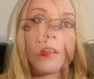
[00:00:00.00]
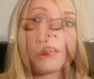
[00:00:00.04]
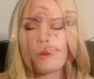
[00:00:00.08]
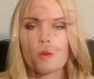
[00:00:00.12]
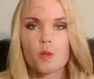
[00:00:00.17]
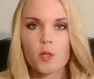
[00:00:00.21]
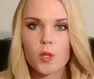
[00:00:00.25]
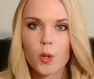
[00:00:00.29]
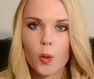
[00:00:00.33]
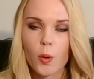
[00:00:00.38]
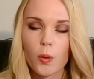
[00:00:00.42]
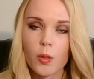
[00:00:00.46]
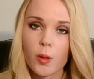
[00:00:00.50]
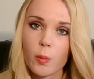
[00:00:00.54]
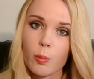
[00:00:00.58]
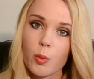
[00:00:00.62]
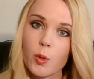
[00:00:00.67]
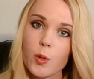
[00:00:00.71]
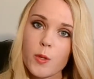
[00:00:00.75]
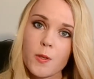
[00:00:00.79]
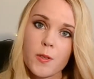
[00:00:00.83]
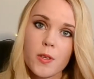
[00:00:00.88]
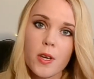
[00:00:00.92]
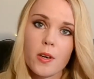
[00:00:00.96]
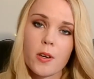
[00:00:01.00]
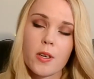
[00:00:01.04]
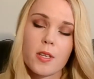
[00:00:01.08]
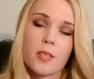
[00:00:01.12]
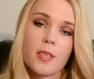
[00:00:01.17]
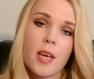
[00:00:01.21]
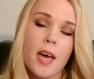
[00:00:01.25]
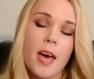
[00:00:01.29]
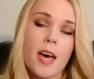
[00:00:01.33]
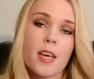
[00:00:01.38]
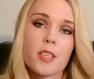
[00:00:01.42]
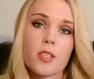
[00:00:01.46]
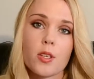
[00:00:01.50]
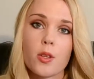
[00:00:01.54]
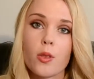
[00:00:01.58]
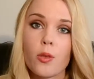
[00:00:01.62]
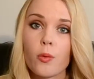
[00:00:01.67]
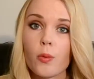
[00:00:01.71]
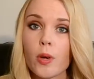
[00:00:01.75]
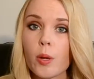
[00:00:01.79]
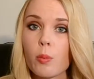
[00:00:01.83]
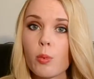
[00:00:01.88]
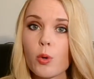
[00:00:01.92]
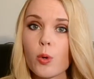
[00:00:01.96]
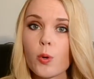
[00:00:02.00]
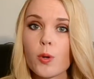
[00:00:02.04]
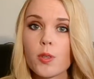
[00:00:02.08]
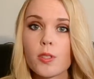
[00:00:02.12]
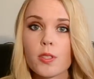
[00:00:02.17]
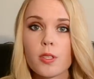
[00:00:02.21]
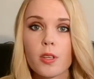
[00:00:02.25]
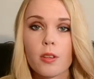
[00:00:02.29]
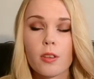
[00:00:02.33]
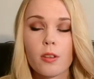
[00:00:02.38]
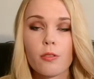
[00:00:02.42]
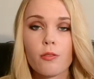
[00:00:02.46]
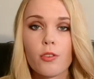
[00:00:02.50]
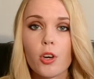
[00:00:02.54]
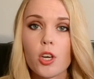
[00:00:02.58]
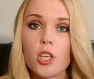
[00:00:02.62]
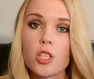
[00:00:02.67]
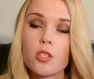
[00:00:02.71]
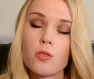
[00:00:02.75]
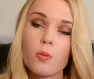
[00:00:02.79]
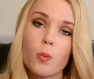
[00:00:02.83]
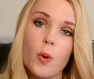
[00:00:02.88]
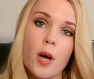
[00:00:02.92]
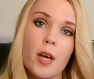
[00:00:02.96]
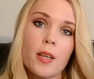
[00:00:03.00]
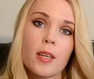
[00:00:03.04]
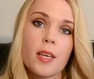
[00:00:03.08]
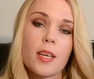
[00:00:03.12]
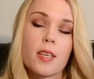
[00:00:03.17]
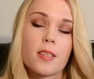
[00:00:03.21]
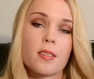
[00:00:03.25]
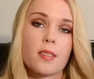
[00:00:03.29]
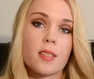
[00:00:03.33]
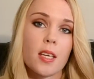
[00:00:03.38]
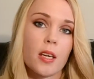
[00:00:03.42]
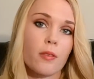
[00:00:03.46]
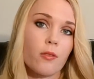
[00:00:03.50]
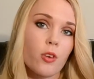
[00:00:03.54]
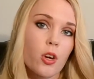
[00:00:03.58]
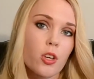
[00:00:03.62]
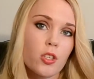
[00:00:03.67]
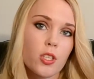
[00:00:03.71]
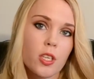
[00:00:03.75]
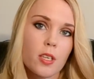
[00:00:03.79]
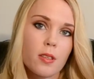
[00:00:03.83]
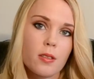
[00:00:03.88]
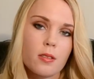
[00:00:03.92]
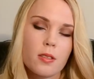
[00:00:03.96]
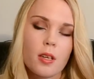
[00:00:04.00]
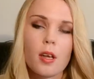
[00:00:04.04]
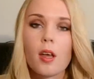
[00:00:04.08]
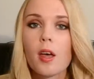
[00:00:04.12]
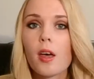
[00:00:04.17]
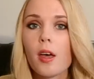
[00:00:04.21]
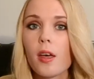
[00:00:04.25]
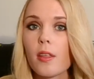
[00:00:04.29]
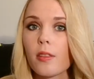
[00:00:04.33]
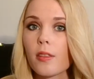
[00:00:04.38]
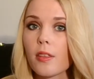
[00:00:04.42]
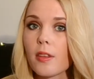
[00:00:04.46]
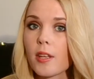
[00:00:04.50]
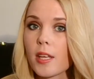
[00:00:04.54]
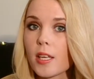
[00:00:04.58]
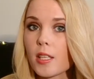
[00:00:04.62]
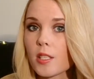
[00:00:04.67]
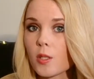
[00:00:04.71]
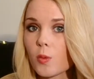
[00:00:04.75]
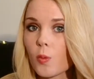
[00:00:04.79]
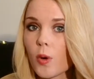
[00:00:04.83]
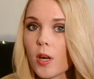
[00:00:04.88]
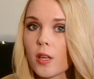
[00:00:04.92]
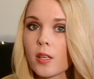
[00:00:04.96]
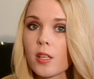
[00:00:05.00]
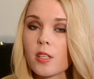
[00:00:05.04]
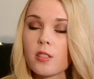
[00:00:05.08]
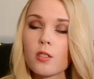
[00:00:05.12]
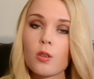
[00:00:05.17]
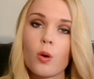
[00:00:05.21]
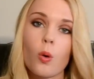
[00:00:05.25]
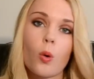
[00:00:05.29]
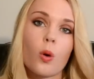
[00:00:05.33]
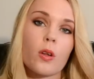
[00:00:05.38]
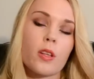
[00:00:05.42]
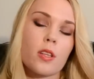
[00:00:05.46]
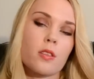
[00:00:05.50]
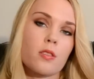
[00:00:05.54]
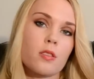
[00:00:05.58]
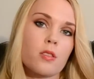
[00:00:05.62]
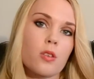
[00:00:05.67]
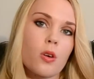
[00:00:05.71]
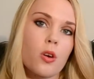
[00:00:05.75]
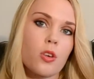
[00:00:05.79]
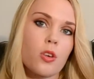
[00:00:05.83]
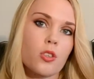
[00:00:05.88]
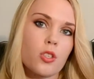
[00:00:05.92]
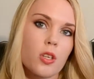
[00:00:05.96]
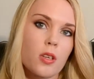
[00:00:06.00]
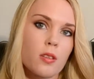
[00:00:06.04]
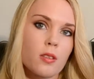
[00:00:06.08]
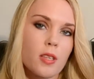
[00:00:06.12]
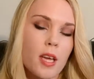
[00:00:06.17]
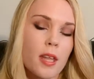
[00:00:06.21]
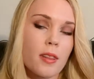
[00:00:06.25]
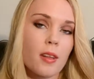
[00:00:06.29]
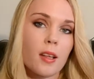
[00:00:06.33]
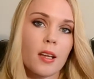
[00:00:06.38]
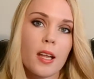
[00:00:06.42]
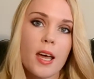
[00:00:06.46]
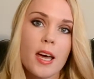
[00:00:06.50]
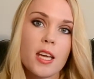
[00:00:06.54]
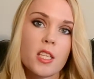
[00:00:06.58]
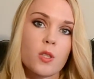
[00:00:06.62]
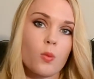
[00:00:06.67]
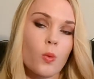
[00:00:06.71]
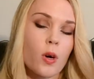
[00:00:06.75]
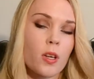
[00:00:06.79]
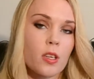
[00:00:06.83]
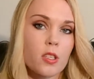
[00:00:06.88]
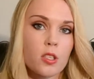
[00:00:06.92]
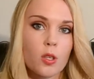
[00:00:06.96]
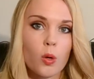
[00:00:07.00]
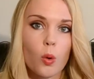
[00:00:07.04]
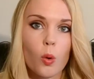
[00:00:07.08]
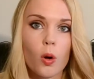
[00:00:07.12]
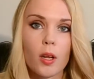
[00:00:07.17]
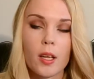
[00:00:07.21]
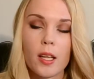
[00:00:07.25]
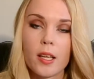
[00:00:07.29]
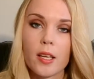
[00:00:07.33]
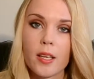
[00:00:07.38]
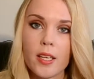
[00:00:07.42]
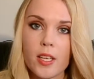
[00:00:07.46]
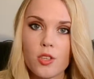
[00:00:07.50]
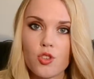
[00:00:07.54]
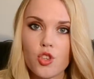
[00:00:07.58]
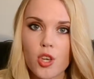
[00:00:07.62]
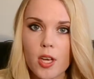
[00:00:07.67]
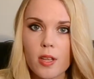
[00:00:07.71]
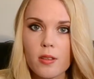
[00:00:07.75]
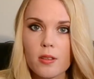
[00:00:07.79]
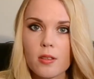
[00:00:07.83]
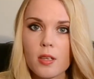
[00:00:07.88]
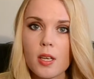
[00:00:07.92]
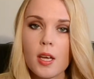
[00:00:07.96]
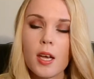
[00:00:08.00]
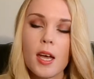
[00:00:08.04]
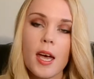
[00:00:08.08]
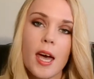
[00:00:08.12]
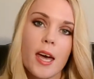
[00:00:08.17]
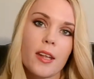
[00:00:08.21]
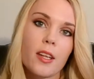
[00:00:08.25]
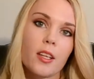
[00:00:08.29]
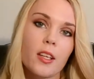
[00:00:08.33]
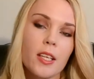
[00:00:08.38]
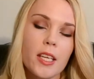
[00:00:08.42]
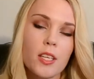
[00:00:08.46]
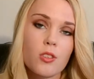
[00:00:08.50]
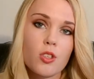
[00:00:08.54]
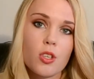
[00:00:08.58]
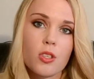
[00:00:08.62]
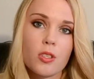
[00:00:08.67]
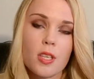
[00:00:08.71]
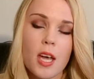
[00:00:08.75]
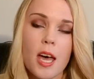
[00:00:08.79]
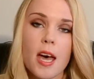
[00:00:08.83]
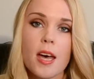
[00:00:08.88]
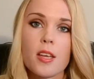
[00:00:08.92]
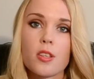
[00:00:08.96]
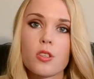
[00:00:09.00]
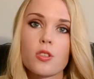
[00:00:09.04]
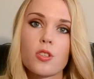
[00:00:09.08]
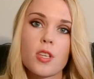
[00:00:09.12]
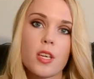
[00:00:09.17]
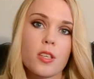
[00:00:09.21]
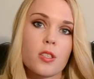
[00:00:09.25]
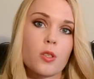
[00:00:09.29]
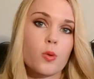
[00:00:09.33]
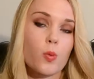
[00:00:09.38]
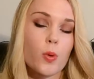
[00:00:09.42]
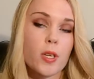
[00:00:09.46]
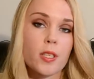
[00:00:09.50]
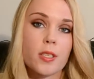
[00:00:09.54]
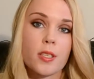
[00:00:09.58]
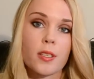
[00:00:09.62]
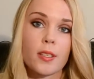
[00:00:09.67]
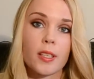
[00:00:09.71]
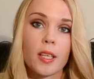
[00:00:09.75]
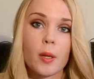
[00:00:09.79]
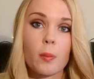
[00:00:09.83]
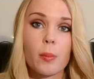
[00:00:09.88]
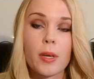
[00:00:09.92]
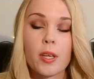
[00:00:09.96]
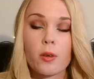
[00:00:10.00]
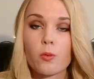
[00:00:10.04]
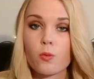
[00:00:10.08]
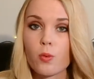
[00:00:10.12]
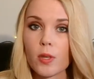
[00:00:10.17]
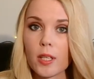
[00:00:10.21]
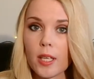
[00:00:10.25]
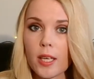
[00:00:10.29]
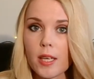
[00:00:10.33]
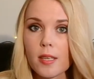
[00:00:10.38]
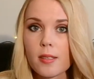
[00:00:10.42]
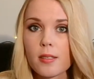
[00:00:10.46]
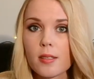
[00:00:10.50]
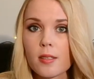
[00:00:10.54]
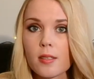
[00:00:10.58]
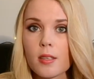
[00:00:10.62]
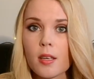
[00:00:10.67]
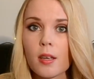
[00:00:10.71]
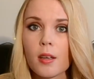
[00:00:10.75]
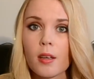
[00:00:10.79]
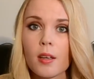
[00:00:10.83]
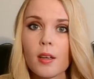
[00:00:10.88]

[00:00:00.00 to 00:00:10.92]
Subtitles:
So the book series has 3 books. The first one is Divergent, the next one is called Insurgent, and the last one is called Allegiant. And Allegiant has just recently been released.